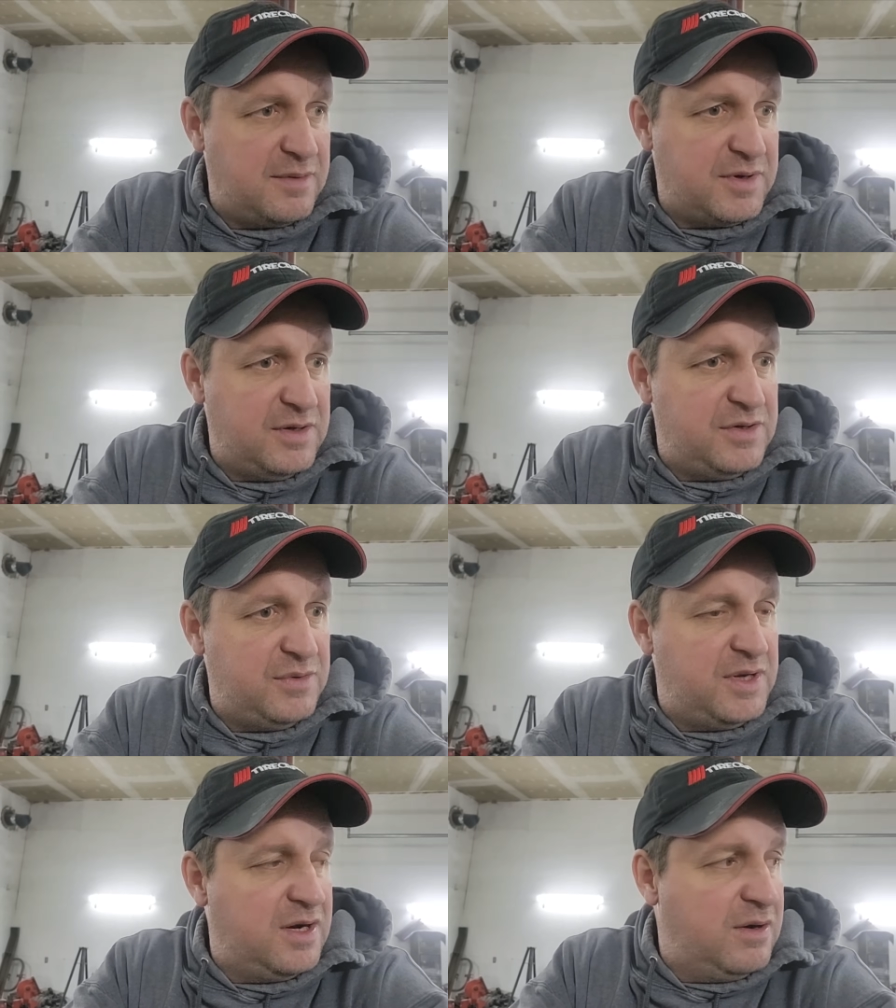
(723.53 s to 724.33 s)
going to do
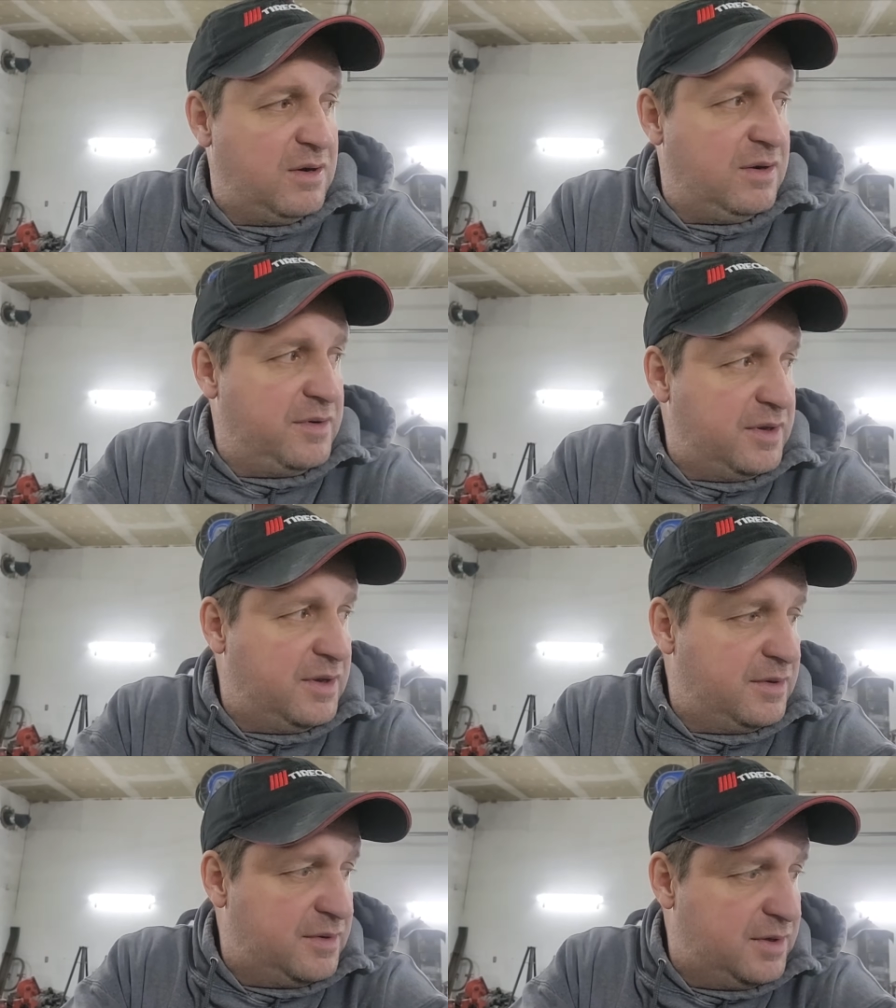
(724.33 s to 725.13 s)
here
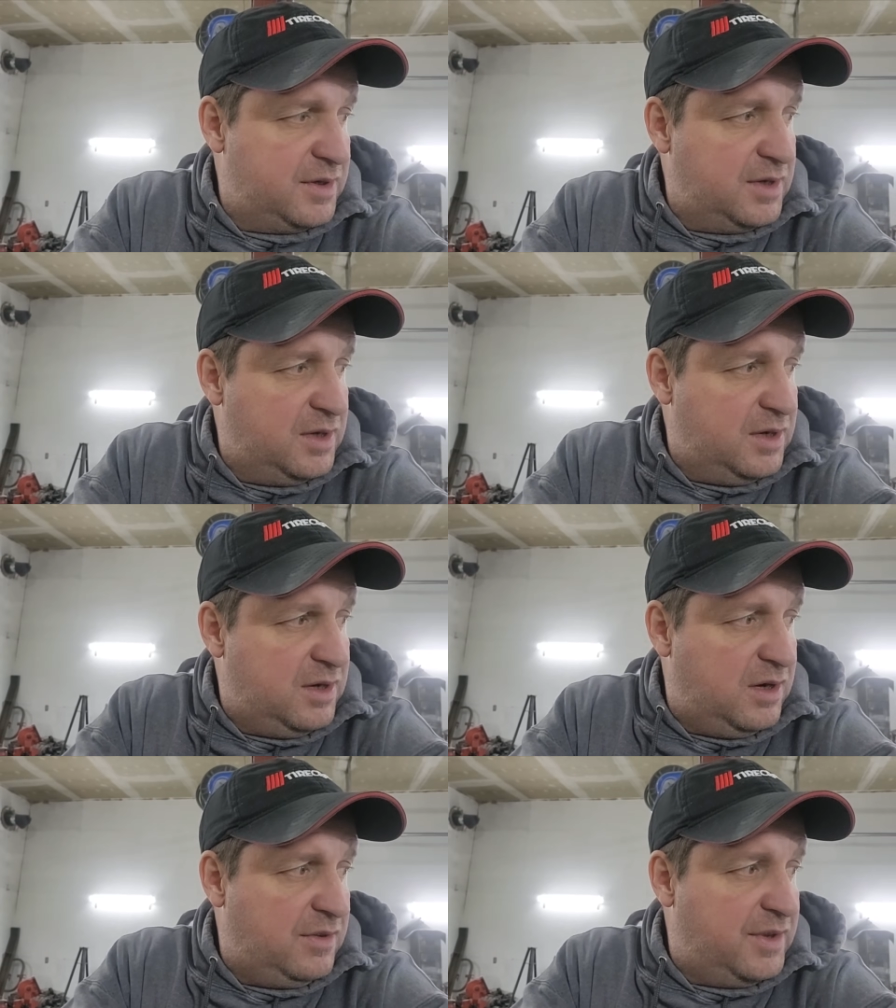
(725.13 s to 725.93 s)

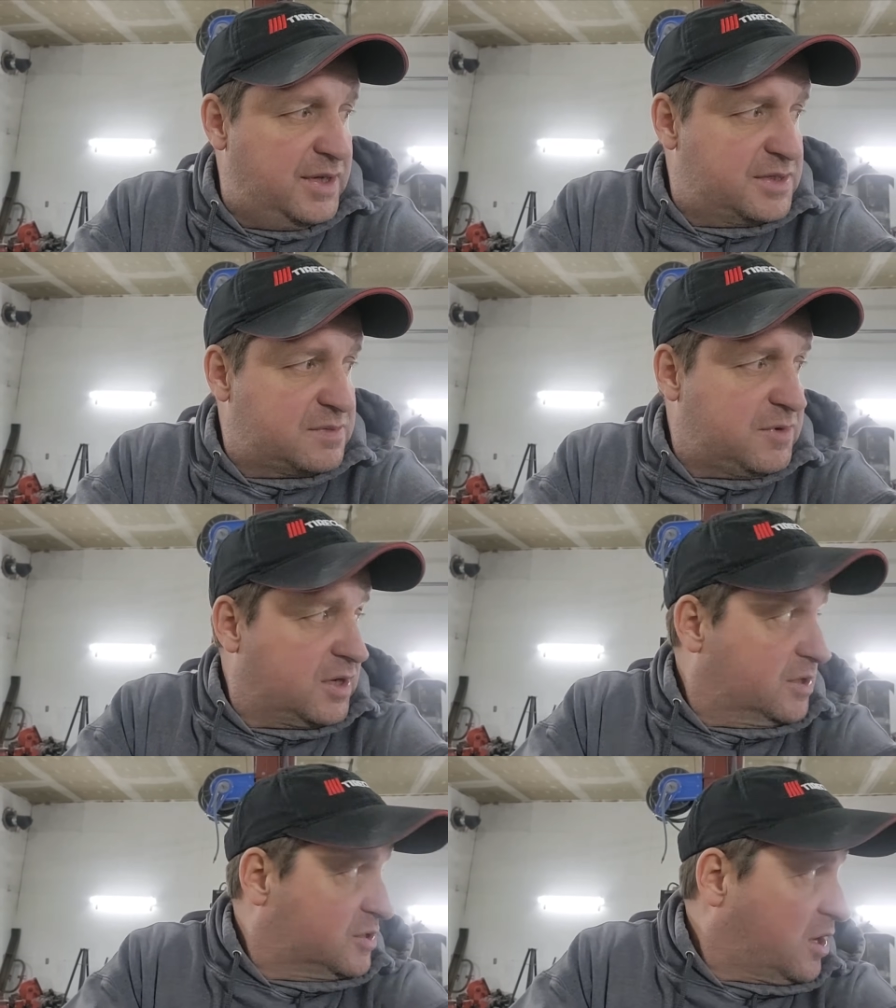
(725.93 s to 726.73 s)
on this. I'm not
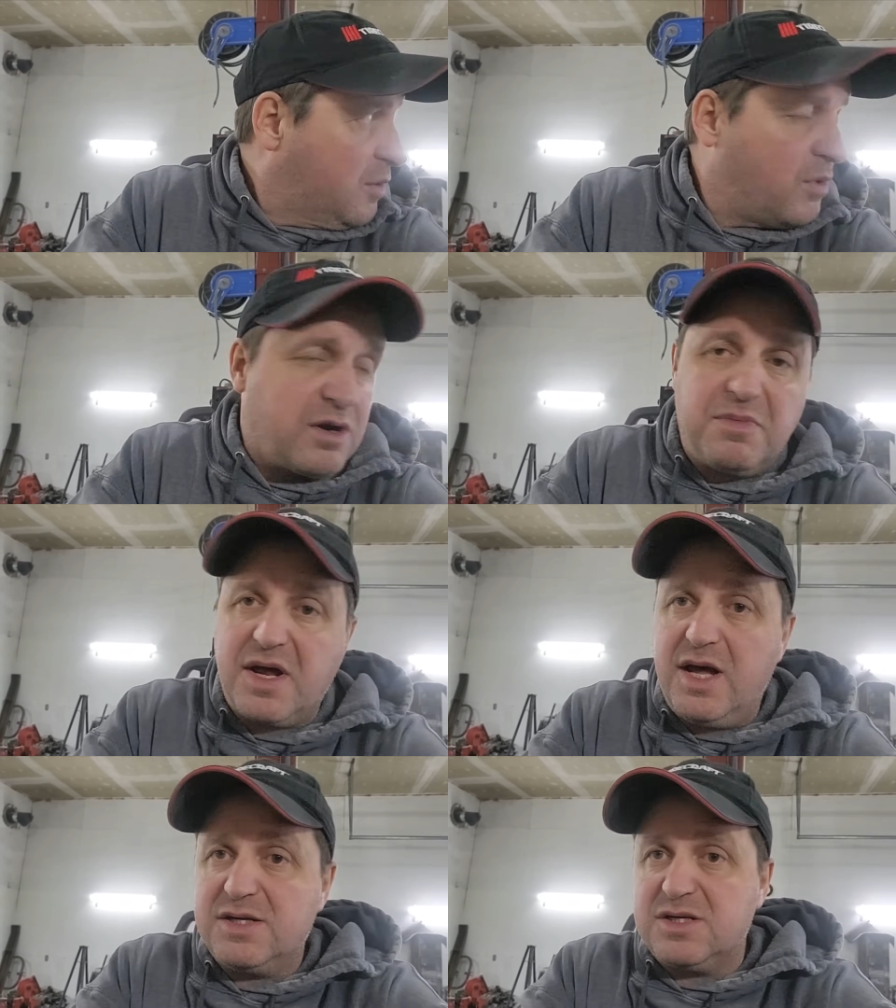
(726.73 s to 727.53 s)
going to start working my
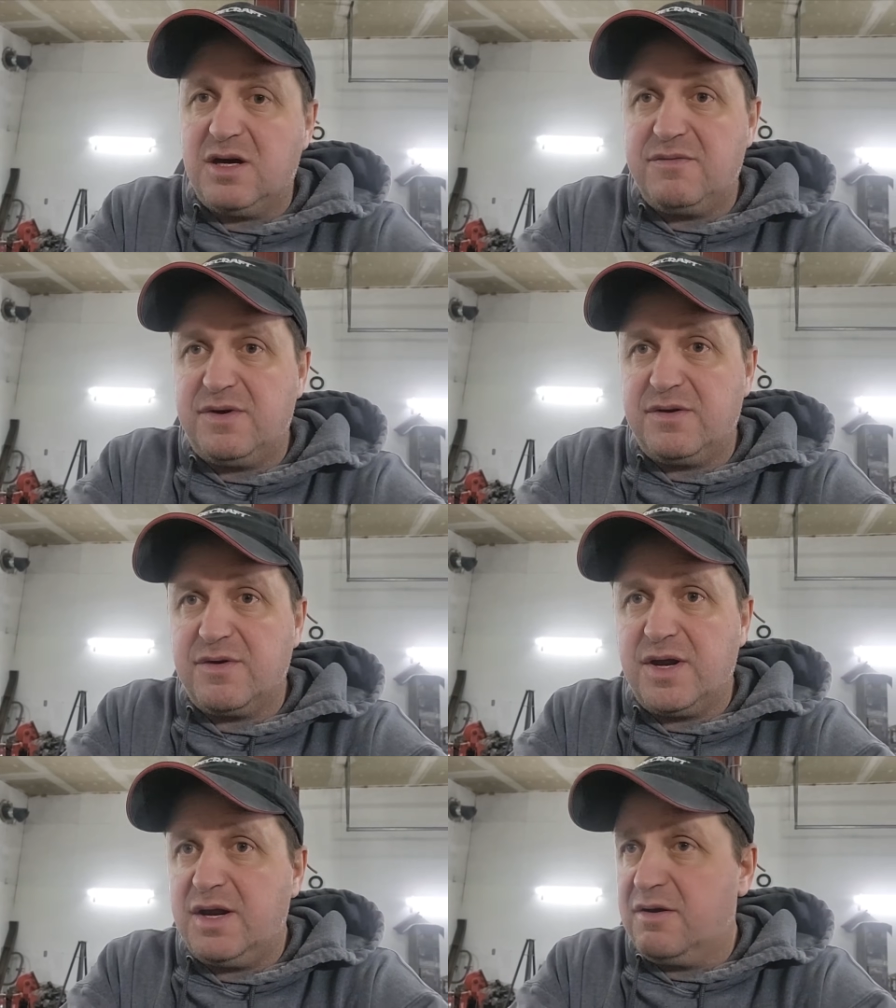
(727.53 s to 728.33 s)
ass off on it
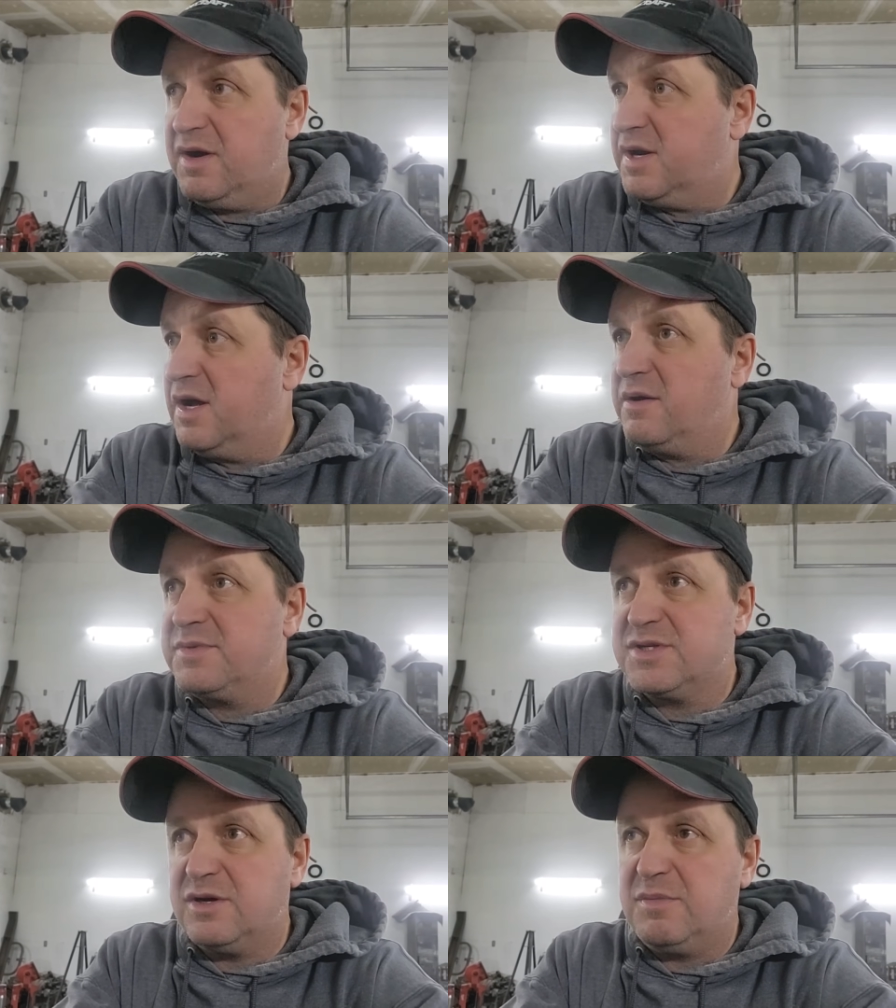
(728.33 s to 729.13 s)
right here, right now. I'm
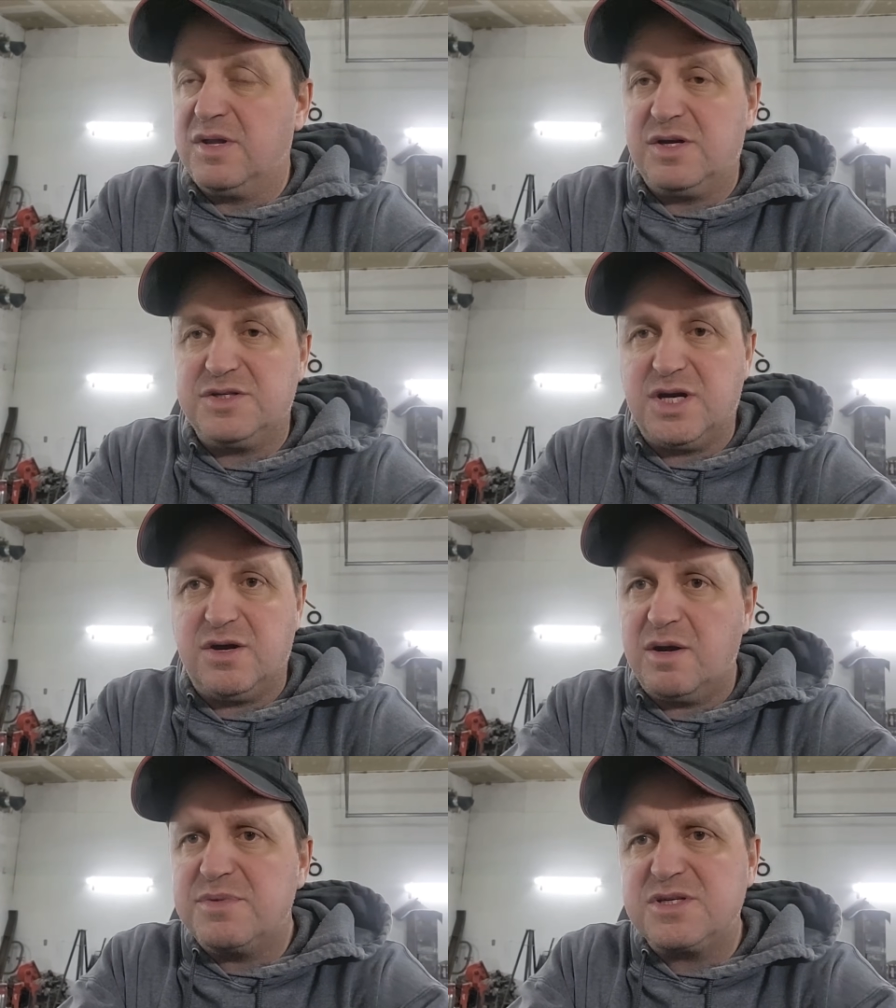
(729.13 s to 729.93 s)
still on my lunch hour.
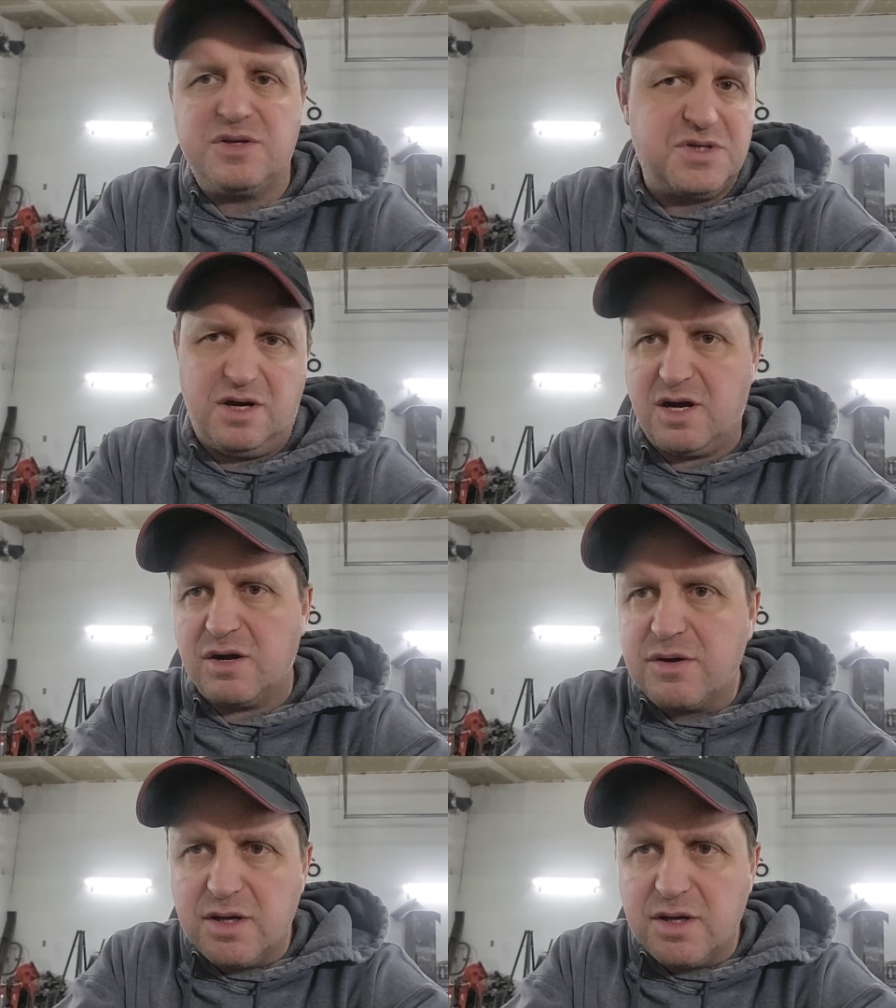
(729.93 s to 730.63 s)
I'm still tired.